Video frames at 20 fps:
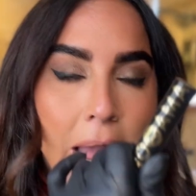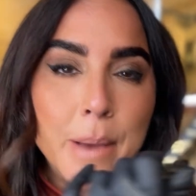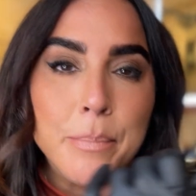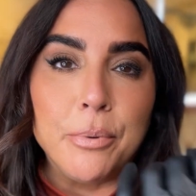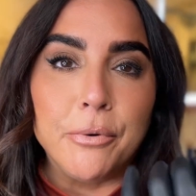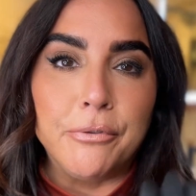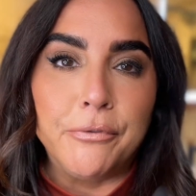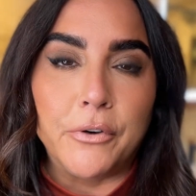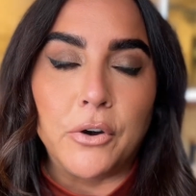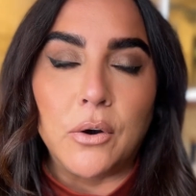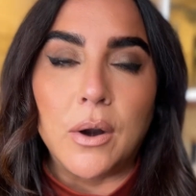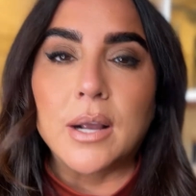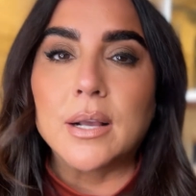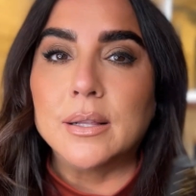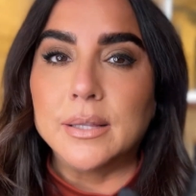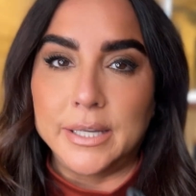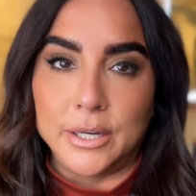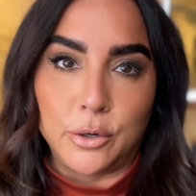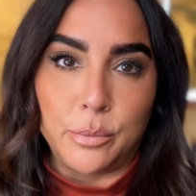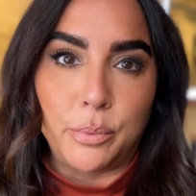prefer a
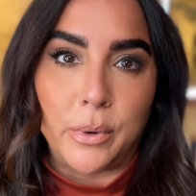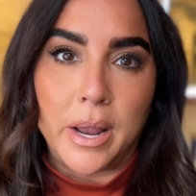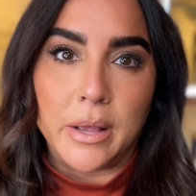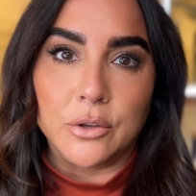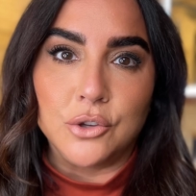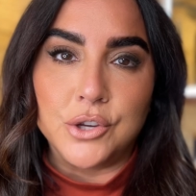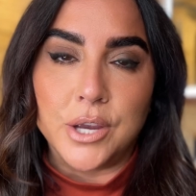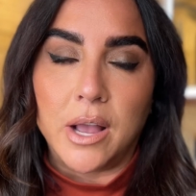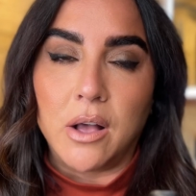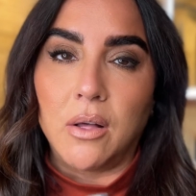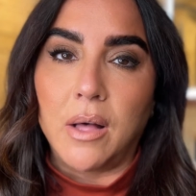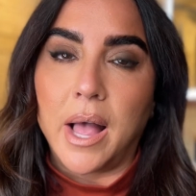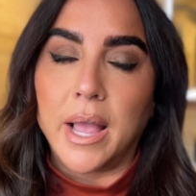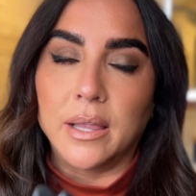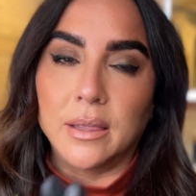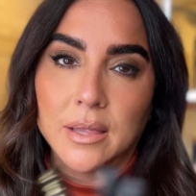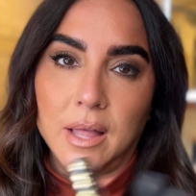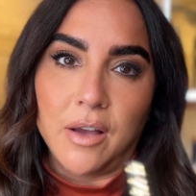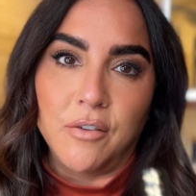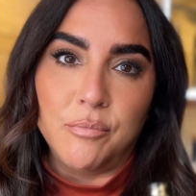clear brow gel. I
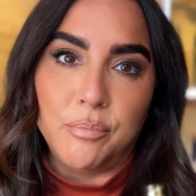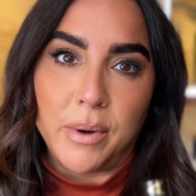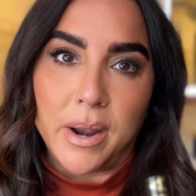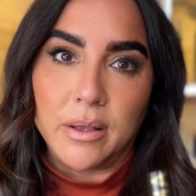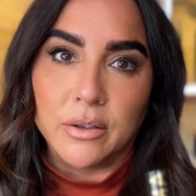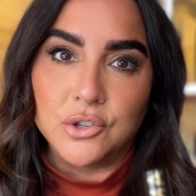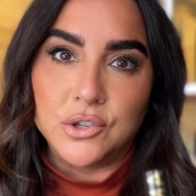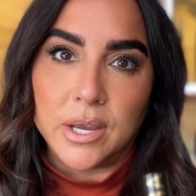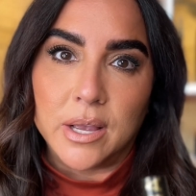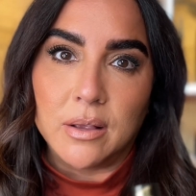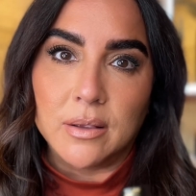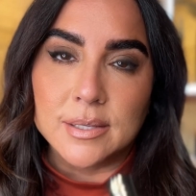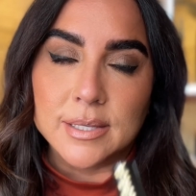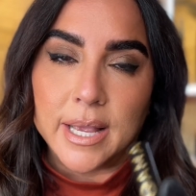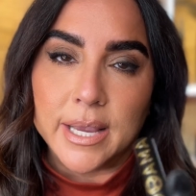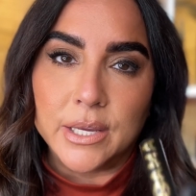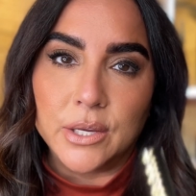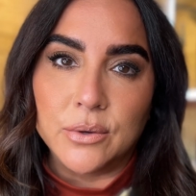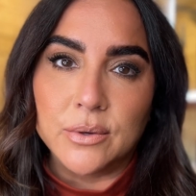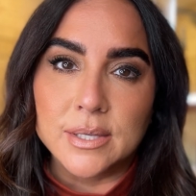love brow gels. I
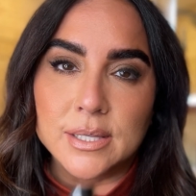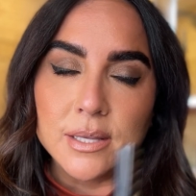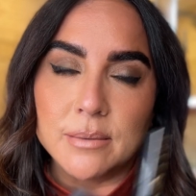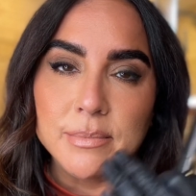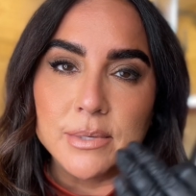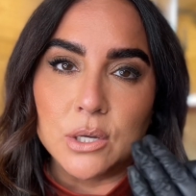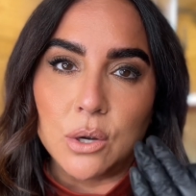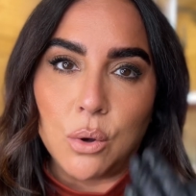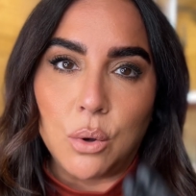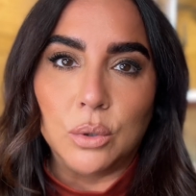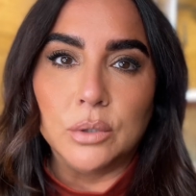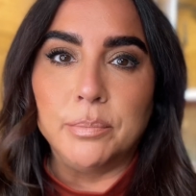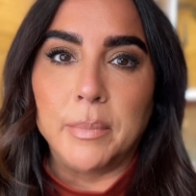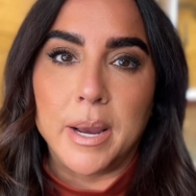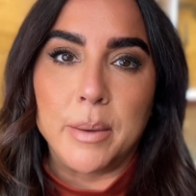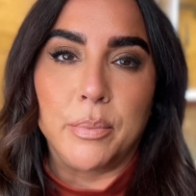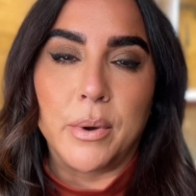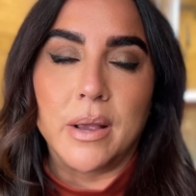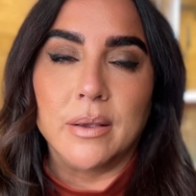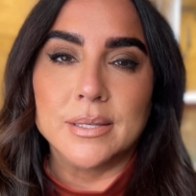use them to hold my
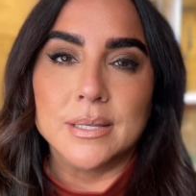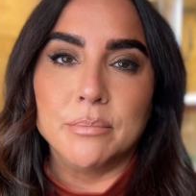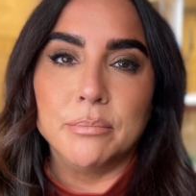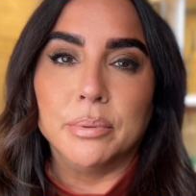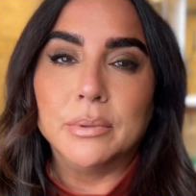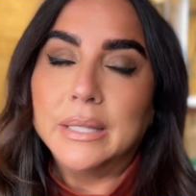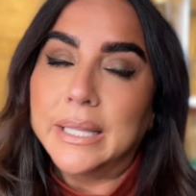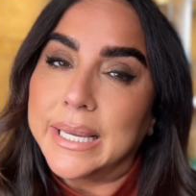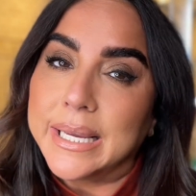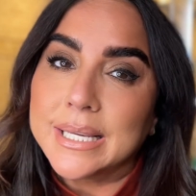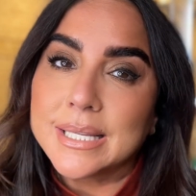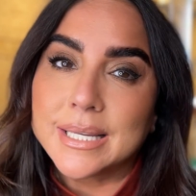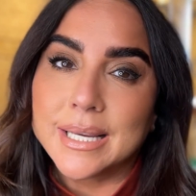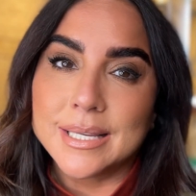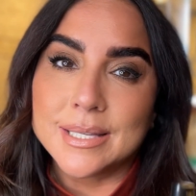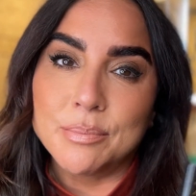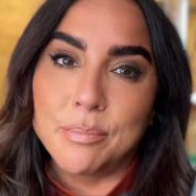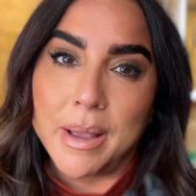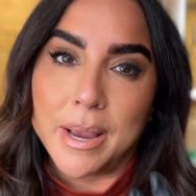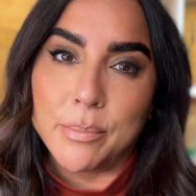brows in place
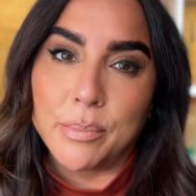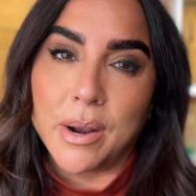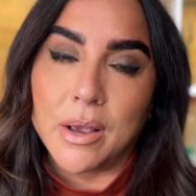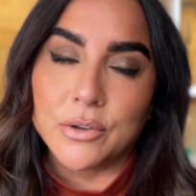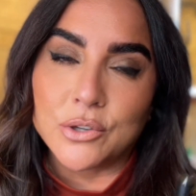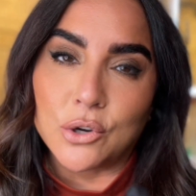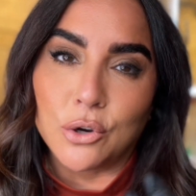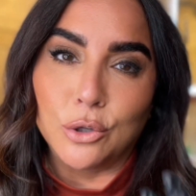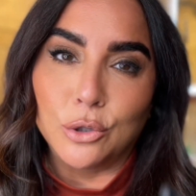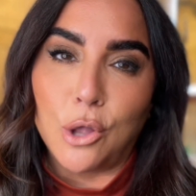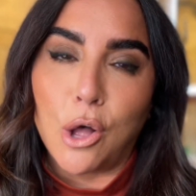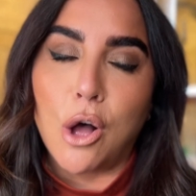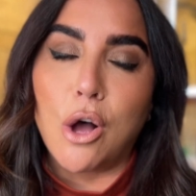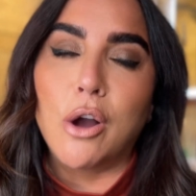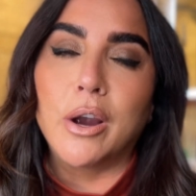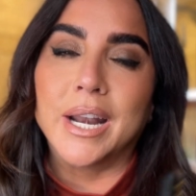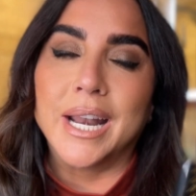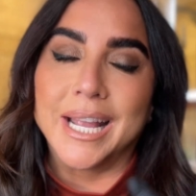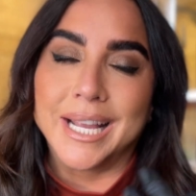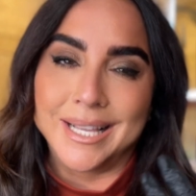because my brows are
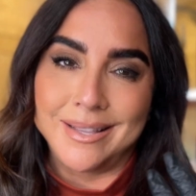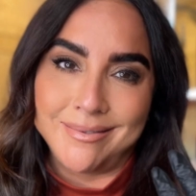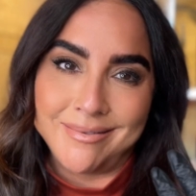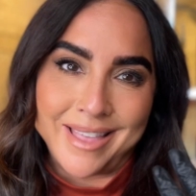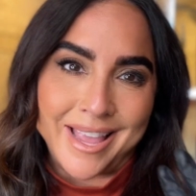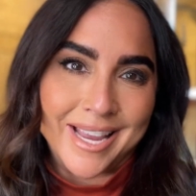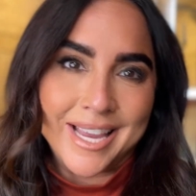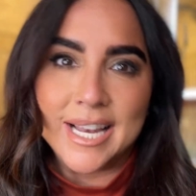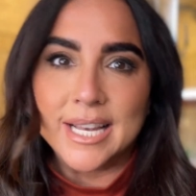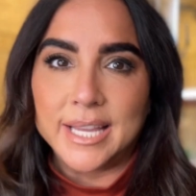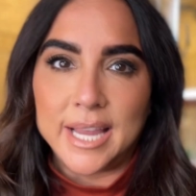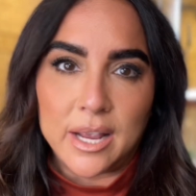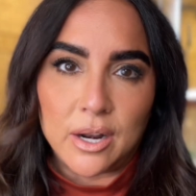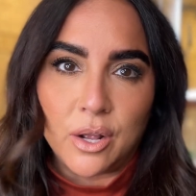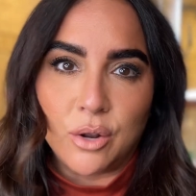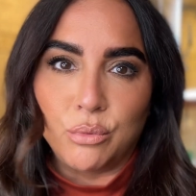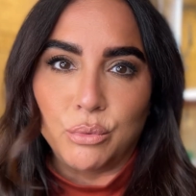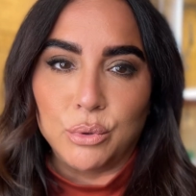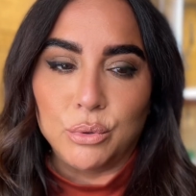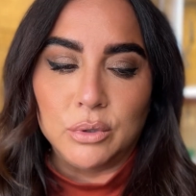long and they can get
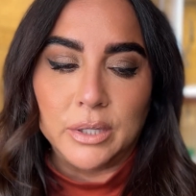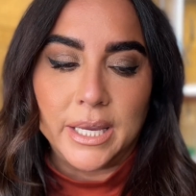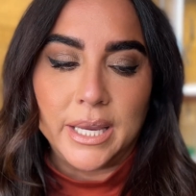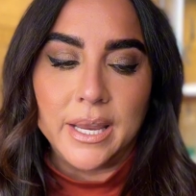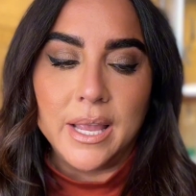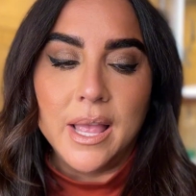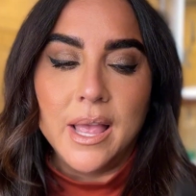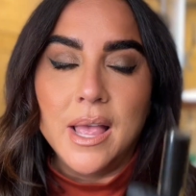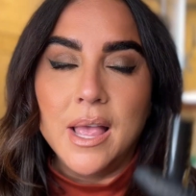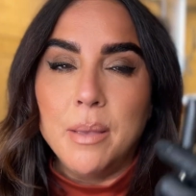unruly.